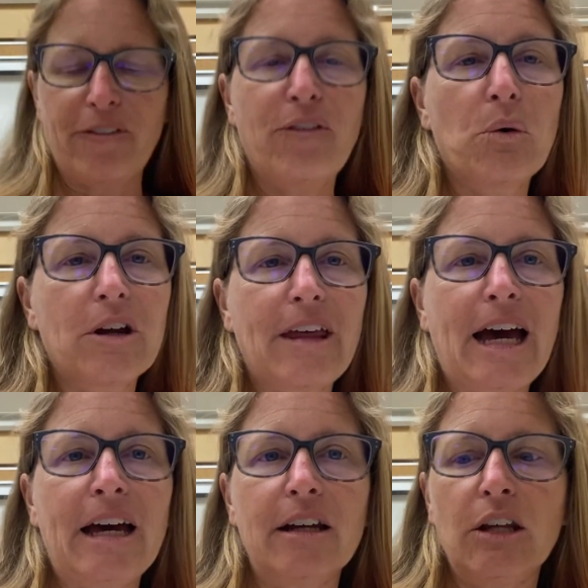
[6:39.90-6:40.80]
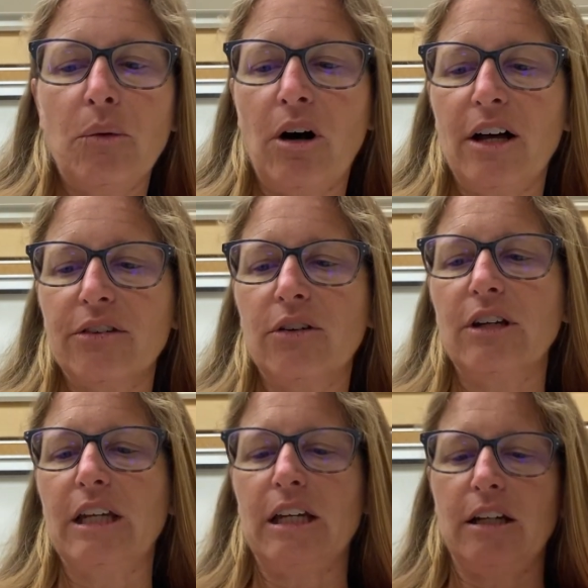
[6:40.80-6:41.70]
For that, you also
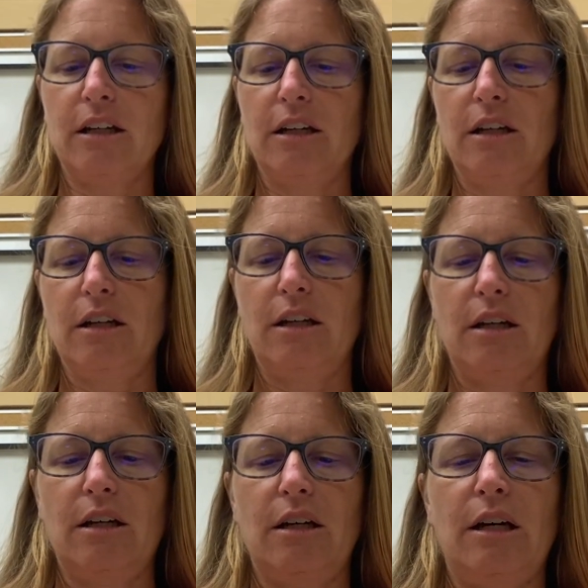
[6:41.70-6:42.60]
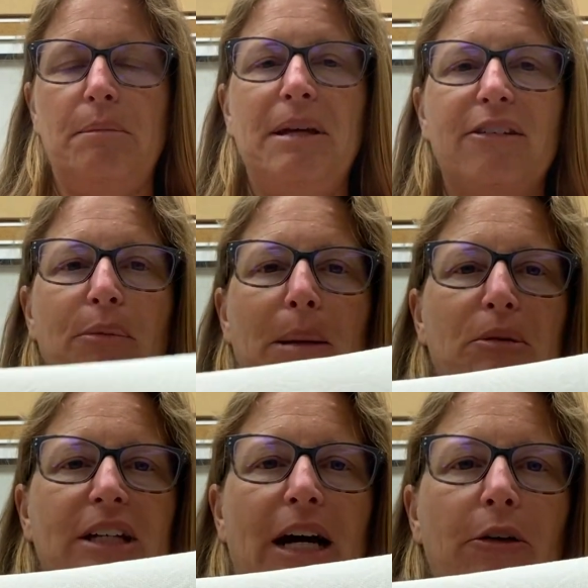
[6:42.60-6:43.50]
need a piece of paper
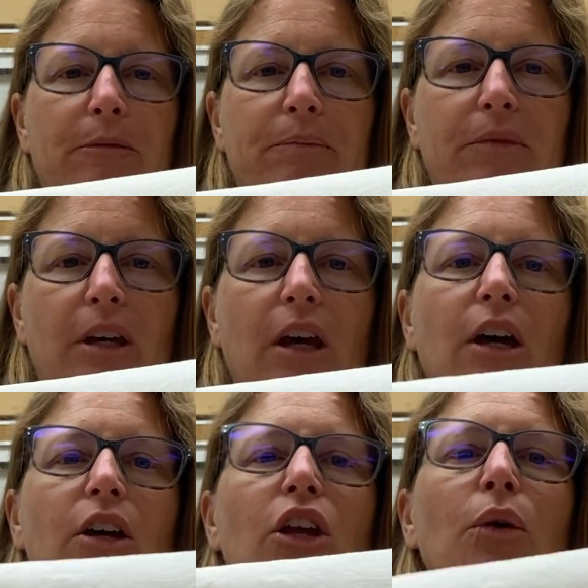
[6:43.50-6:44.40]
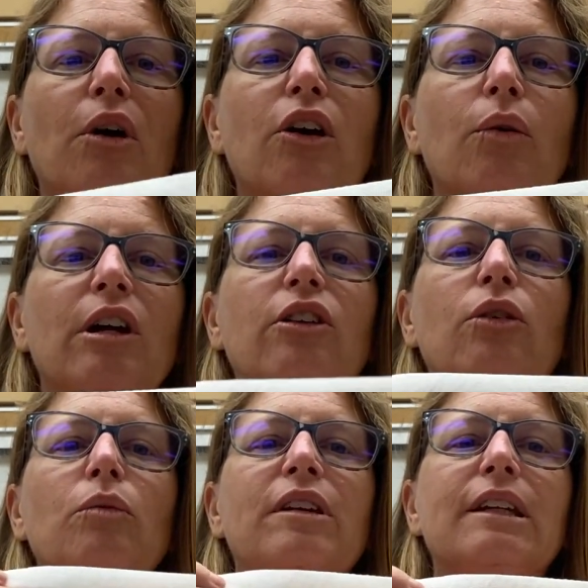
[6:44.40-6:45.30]
towel. You are going
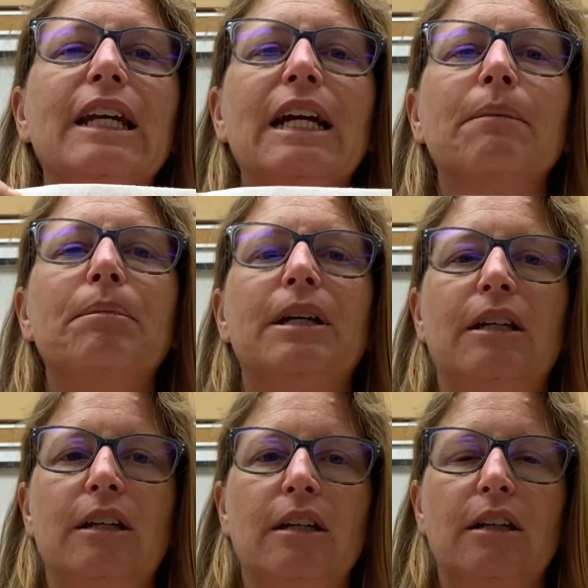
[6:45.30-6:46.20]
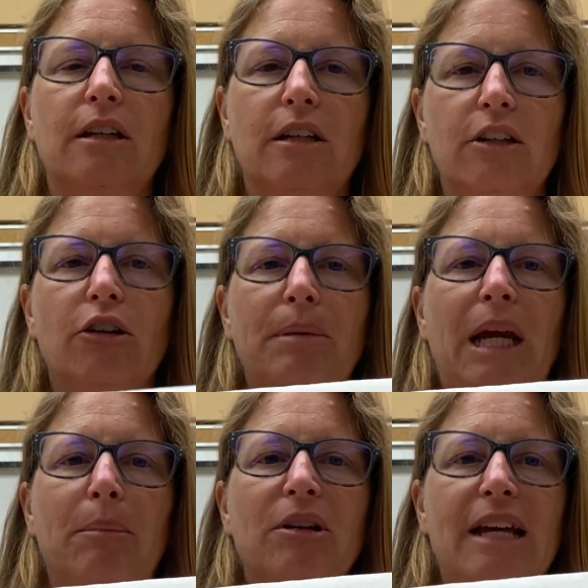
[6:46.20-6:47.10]
to dampen your
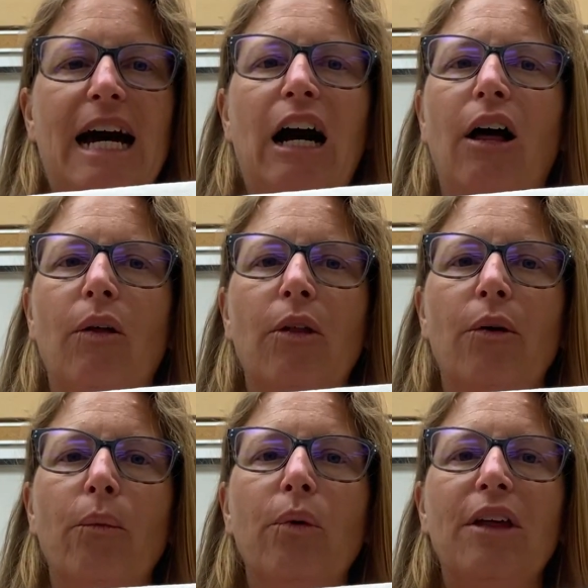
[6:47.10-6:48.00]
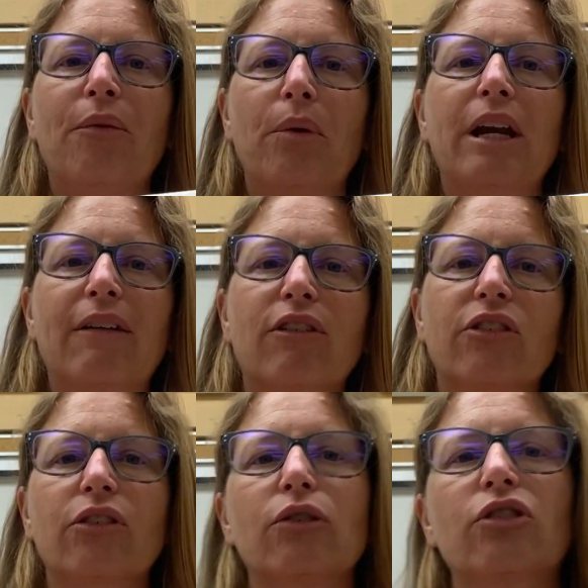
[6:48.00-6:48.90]
paper towel with whatever
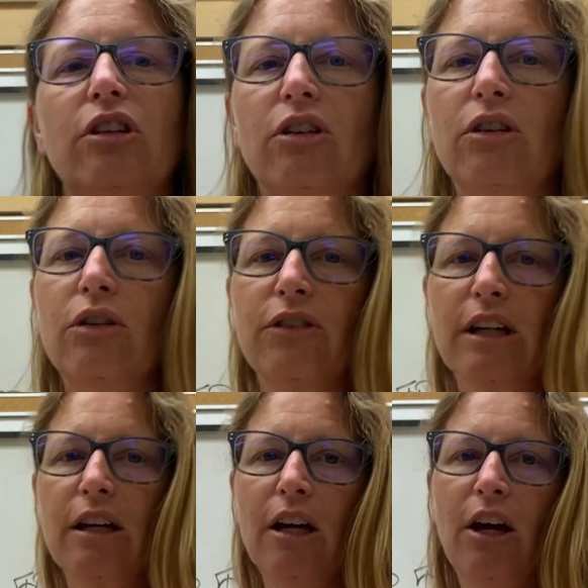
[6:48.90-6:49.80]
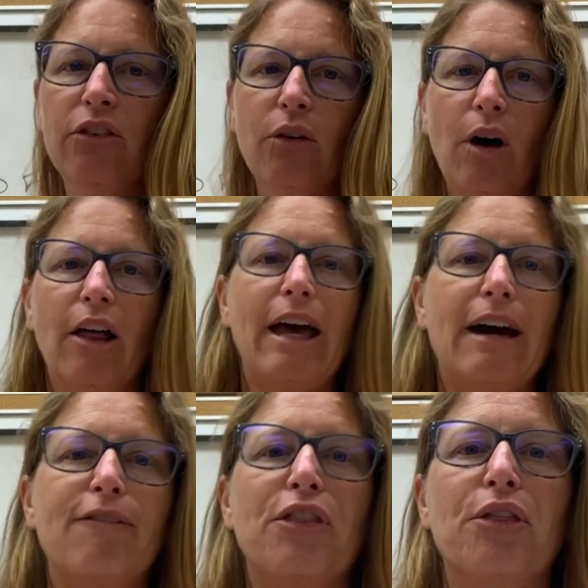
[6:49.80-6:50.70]
solution you're using. So I'll
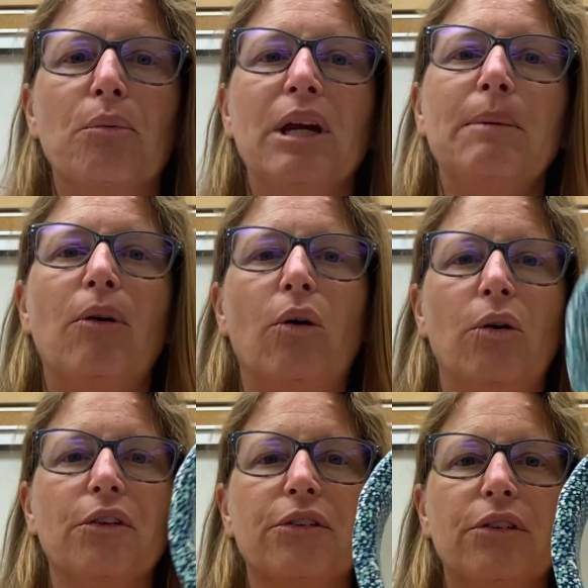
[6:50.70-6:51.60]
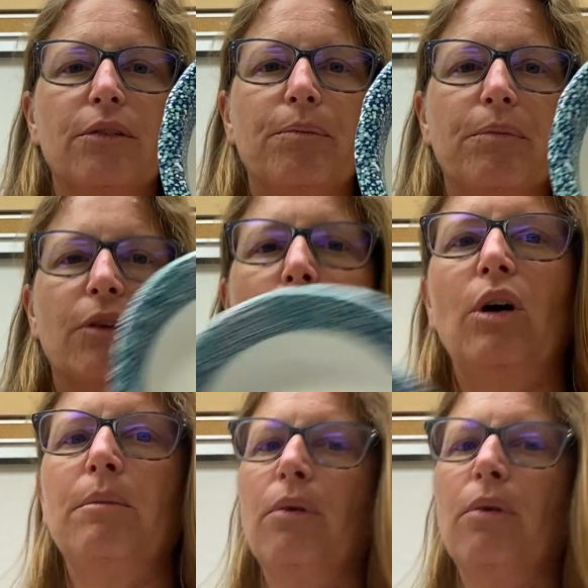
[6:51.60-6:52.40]
have 3 bowls. 1